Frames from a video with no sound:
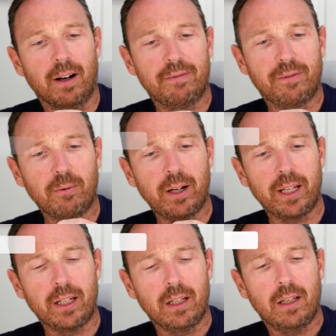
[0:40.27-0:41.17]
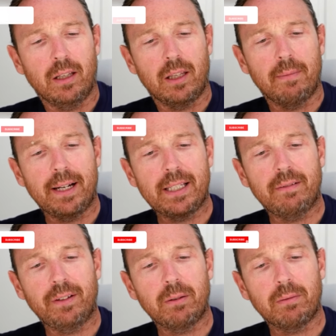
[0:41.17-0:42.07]
my 14. The
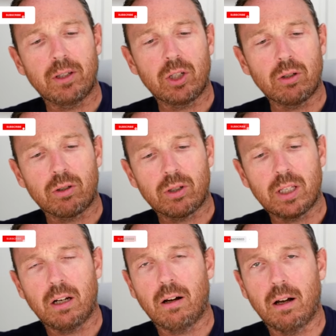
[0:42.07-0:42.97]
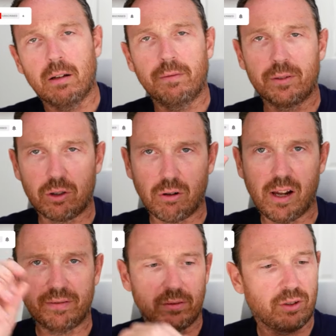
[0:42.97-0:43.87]
amazing thing with these shoes, because they're like for
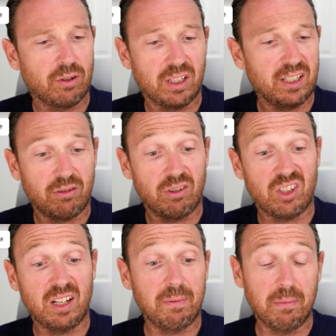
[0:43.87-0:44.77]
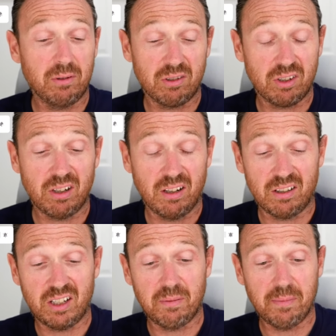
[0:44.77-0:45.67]
triathlons, you can literally just slip them on and,
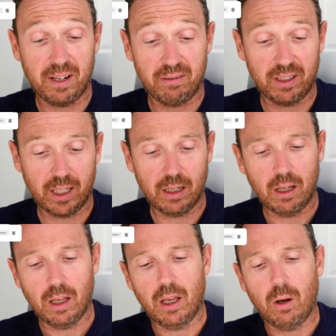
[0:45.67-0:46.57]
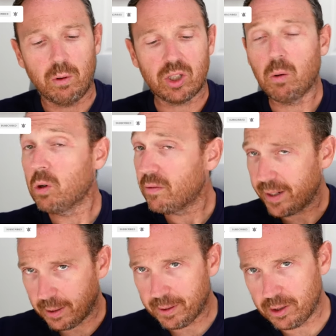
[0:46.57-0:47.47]
slip them back on again, which I wouldn't
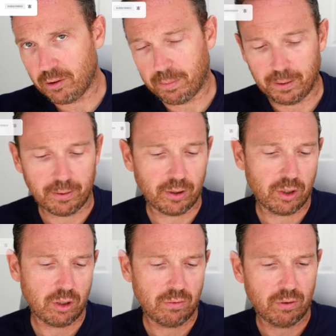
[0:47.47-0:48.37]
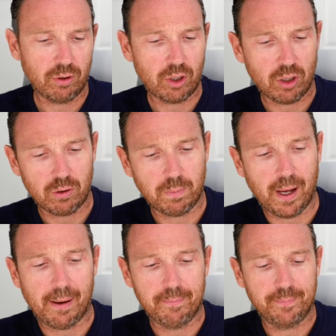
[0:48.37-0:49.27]
recommend doing, people, because you do ruin your shoes.
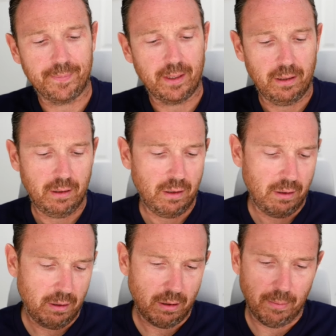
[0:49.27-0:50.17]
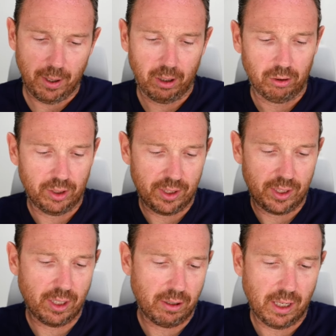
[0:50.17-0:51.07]
But, oh my God, these
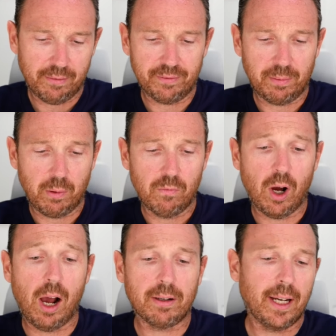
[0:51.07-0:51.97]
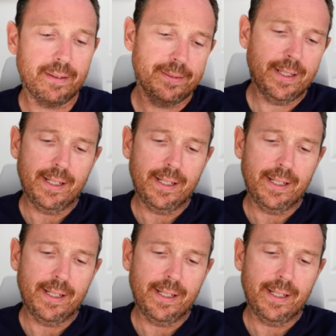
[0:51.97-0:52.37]
are so comfortable. Right, okay.